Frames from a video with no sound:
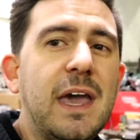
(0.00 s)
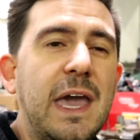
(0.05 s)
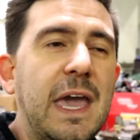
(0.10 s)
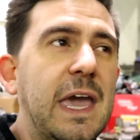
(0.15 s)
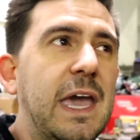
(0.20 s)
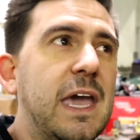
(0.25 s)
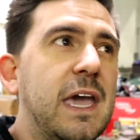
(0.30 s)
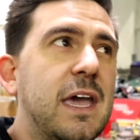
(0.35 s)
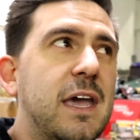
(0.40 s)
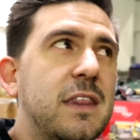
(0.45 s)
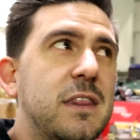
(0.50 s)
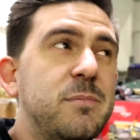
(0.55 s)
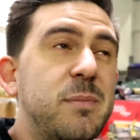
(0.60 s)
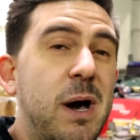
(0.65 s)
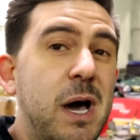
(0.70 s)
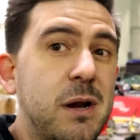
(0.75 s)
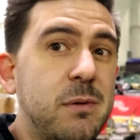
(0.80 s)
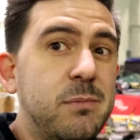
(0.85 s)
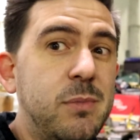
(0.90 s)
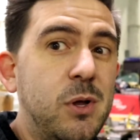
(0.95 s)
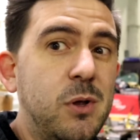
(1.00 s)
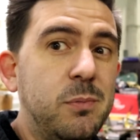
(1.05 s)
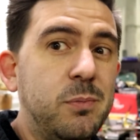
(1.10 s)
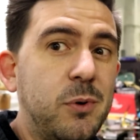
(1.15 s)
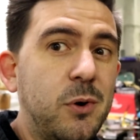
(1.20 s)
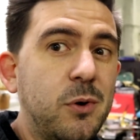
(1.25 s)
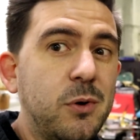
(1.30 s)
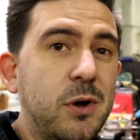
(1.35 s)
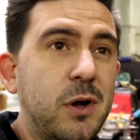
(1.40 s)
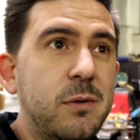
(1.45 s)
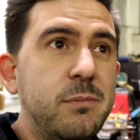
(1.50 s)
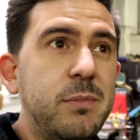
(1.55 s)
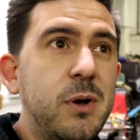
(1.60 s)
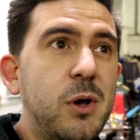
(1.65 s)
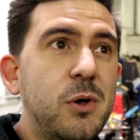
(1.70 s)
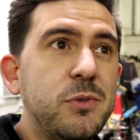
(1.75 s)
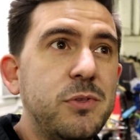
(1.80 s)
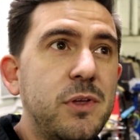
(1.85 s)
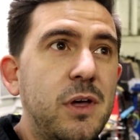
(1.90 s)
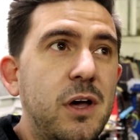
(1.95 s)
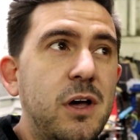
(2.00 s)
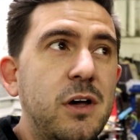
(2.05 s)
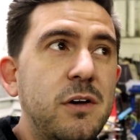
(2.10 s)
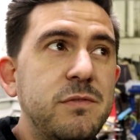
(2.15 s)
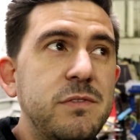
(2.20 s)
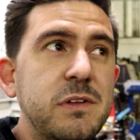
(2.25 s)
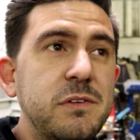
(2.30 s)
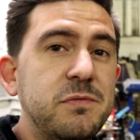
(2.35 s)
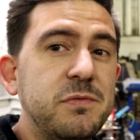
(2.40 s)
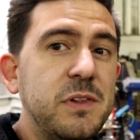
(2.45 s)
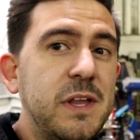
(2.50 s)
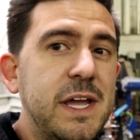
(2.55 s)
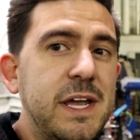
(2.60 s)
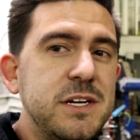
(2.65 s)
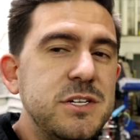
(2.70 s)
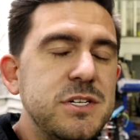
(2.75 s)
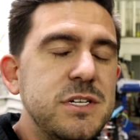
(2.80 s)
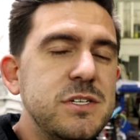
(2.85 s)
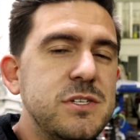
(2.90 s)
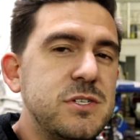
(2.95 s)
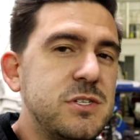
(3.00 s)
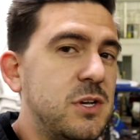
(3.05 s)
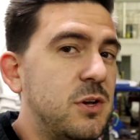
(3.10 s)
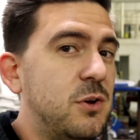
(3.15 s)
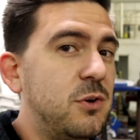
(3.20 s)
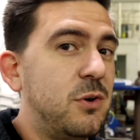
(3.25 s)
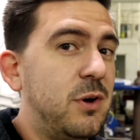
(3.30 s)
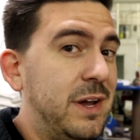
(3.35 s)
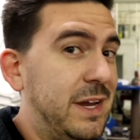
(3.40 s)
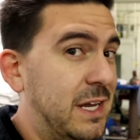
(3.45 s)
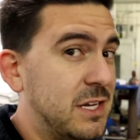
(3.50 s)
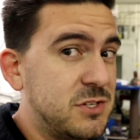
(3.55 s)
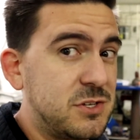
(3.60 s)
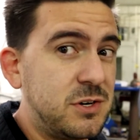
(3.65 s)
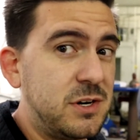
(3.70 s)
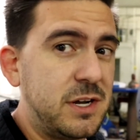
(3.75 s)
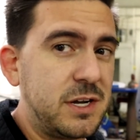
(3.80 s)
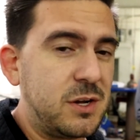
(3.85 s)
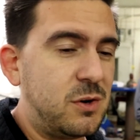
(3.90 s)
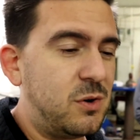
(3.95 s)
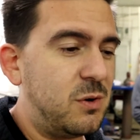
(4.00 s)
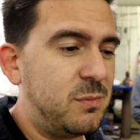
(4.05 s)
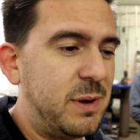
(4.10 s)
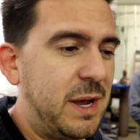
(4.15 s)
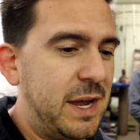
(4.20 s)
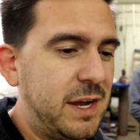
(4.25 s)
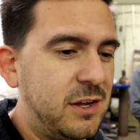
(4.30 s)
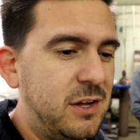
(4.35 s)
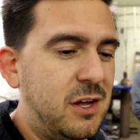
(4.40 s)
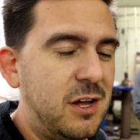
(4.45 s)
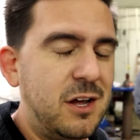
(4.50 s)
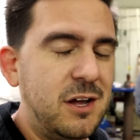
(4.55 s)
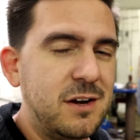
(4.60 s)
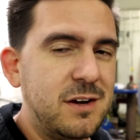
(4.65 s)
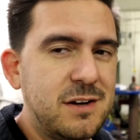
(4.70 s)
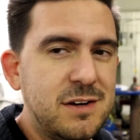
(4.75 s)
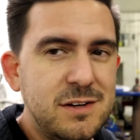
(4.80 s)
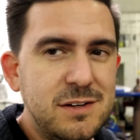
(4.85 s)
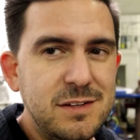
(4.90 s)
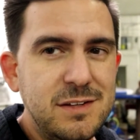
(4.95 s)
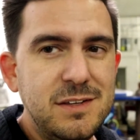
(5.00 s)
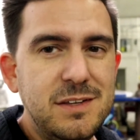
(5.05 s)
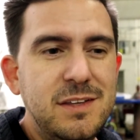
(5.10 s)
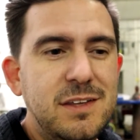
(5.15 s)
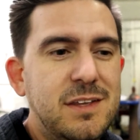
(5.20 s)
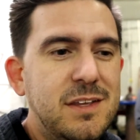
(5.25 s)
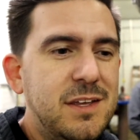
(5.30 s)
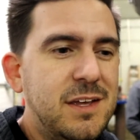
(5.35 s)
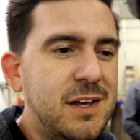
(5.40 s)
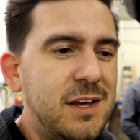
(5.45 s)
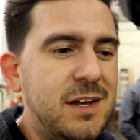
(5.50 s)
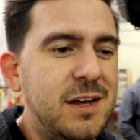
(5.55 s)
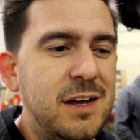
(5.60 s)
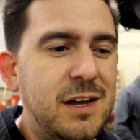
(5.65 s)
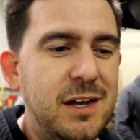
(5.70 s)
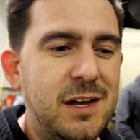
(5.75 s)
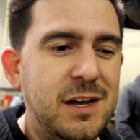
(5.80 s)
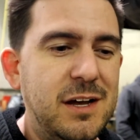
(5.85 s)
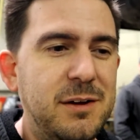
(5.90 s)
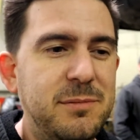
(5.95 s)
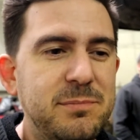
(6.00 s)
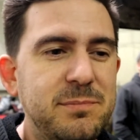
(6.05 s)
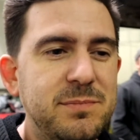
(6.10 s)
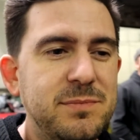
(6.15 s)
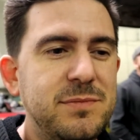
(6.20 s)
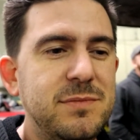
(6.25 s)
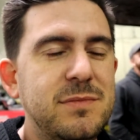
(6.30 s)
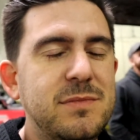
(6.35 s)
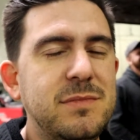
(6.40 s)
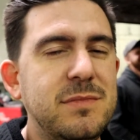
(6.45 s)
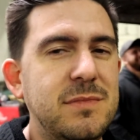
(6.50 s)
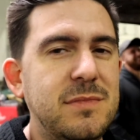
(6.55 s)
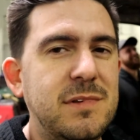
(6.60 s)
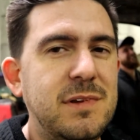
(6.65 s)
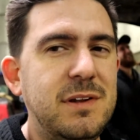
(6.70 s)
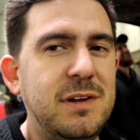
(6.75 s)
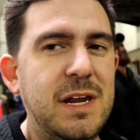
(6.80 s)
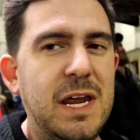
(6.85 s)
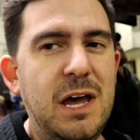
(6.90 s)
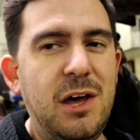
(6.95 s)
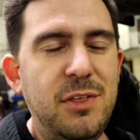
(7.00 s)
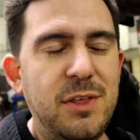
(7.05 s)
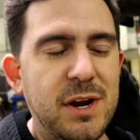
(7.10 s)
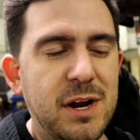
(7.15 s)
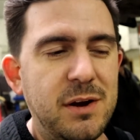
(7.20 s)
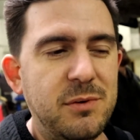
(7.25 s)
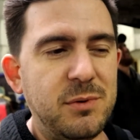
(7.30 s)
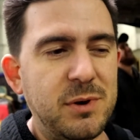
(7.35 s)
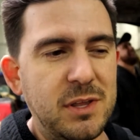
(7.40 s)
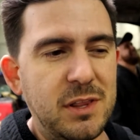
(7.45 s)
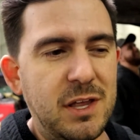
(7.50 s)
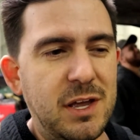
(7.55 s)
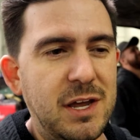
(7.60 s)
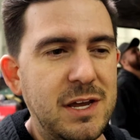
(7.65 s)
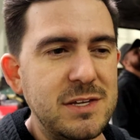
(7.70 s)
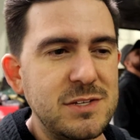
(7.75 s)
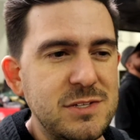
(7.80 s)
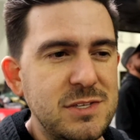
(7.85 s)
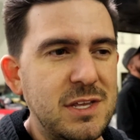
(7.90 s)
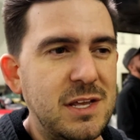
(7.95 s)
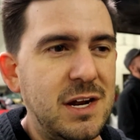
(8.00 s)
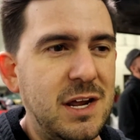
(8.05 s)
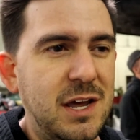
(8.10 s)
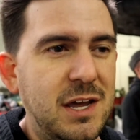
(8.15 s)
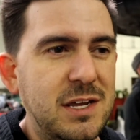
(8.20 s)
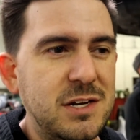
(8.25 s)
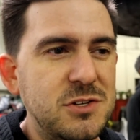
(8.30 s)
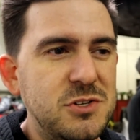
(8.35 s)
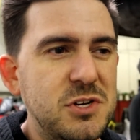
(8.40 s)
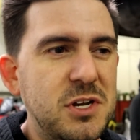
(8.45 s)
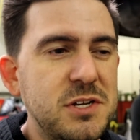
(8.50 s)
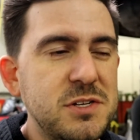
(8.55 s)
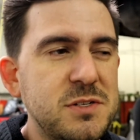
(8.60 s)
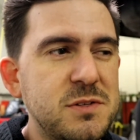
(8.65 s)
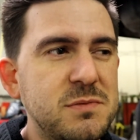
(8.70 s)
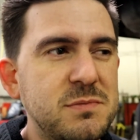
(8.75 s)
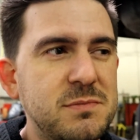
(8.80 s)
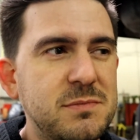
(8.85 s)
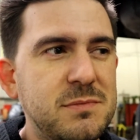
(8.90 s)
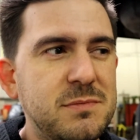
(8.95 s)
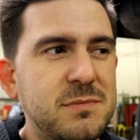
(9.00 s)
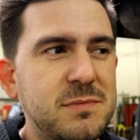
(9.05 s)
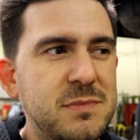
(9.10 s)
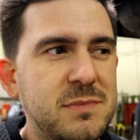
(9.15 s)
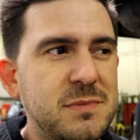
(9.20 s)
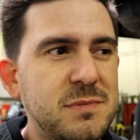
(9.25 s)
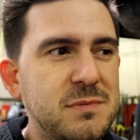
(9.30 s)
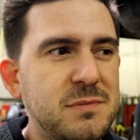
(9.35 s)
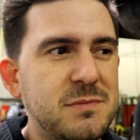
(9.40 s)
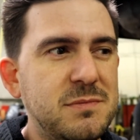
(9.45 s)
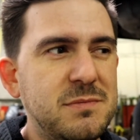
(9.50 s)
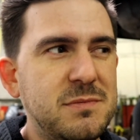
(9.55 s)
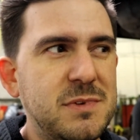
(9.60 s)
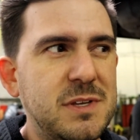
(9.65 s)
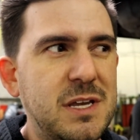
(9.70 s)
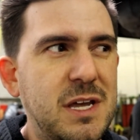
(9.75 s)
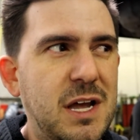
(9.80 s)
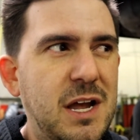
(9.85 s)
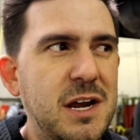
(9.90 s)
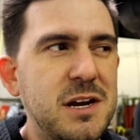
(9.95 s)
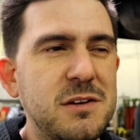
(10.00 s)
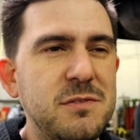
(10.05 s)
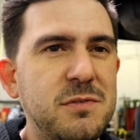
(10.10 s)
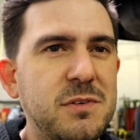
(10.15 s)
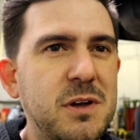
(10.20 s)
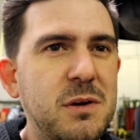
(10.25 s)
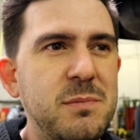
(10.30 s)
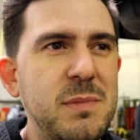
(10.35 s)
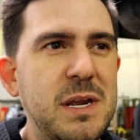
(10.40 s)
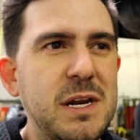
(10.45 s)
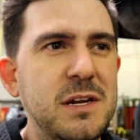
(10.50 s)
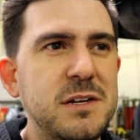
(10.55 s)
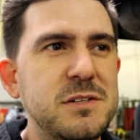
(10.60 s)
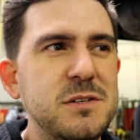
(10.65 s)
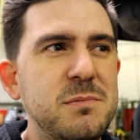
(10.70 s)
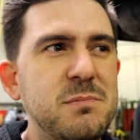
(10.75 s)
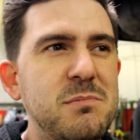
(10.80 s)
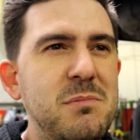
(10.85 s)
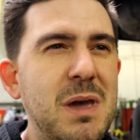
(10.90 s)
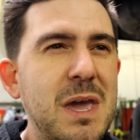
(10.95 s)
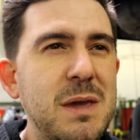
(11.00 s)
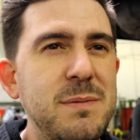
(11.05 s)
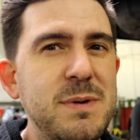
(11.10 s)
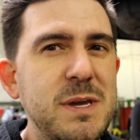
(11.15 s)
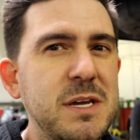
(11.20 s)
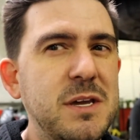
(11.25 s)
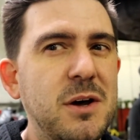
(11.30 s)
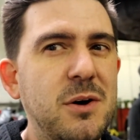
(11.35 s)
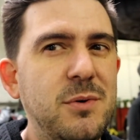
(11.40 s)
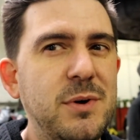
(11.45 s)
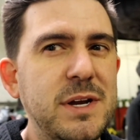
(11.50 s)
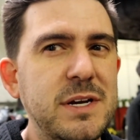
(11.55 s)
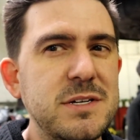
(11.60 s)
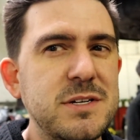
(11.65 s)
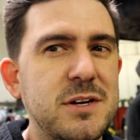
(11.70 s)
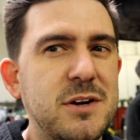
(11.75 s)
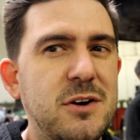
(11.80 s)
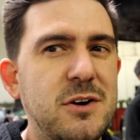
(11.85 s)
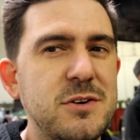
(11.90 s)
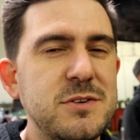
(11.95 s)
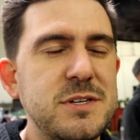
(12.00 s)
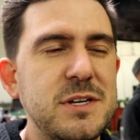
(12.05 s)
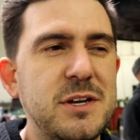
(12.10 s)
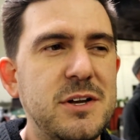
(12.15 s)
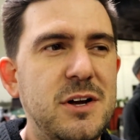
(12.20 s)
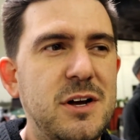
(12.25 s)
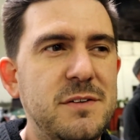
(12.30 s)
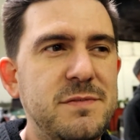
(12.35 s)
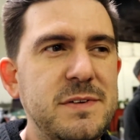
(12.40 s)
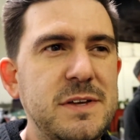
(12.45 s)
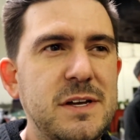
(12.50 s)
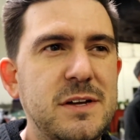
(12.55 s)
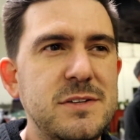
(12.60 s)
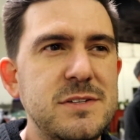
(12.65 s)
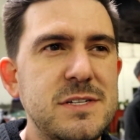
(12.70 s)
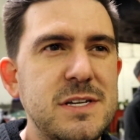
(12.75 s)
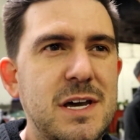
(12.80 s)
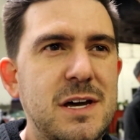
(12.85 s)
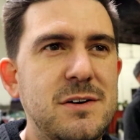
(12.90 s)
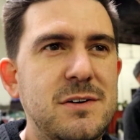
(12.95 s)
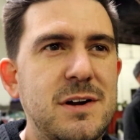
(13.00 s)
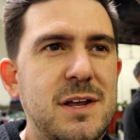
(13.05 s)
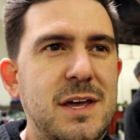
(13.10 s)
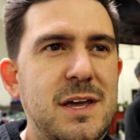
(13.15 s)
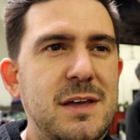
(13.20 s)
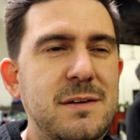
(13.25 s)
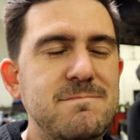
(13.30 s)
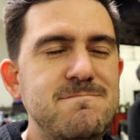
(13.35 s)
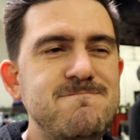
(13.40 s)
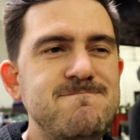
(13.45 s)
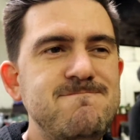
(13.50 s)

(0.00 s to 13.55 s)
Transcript: And the bottom bolt broke on both of the flanges, so I guess they're not going back on. Now that I realize that I had just kind of committed to maybe going to Cars and Coffee on Saturday,